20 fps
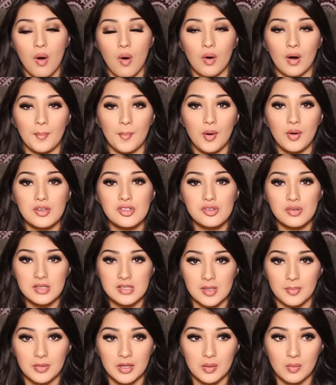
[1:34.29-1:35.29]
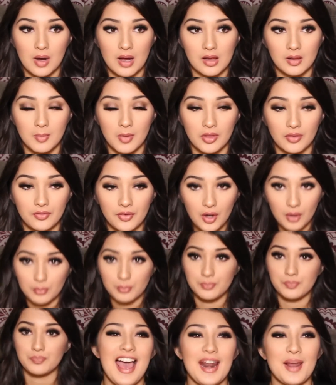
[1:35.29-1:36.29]
or I'm always doing something while I'm on the
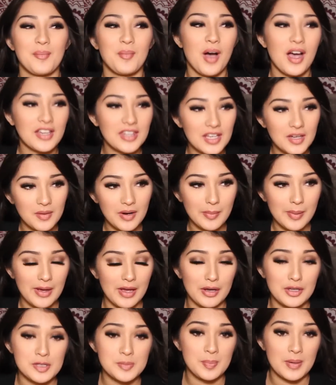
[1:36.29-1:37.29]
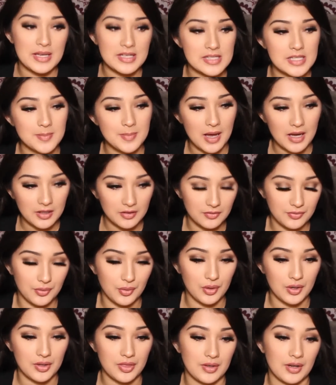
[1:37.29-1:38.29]
phone. And I'm walking around my house, pacing back and
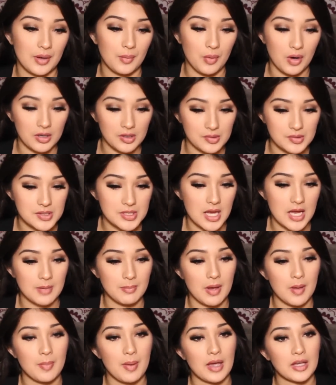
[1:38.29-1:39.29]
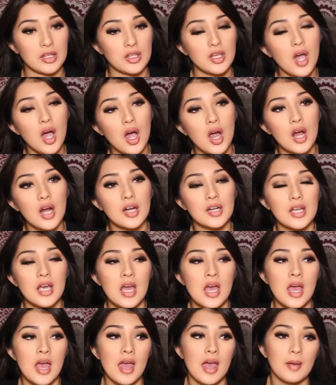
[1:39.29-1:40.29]
forth, and I walk outside in my backyard,
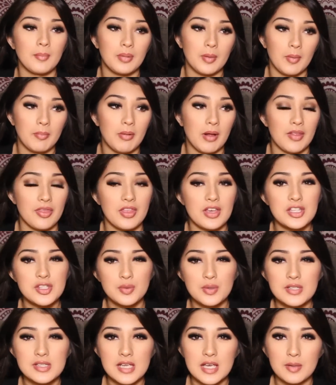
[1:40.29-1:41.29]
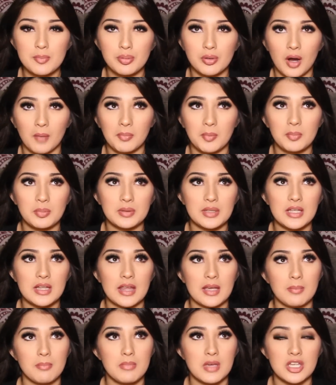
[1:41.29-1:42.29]
and blah, blah, blah. This was in probably
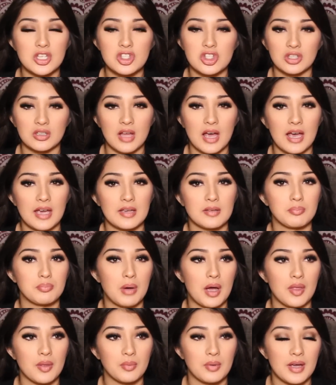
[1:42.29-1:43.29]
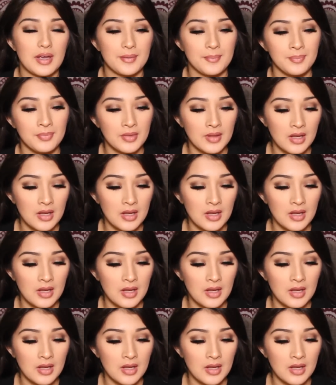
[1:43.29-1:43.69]
like mid-July, by the way.